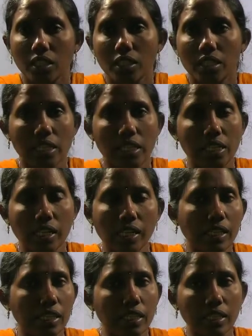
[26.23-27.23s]
single
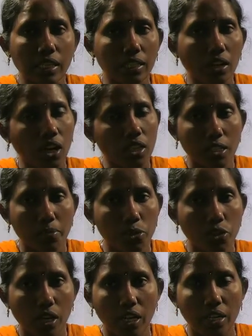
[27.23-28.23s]
correct and
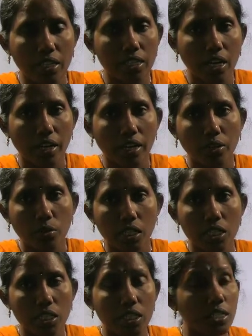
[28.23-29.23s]
conceptual understanding
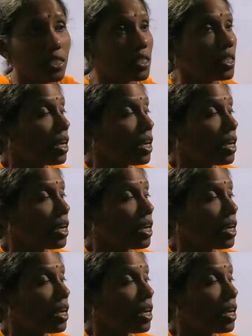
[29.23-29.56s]
questions,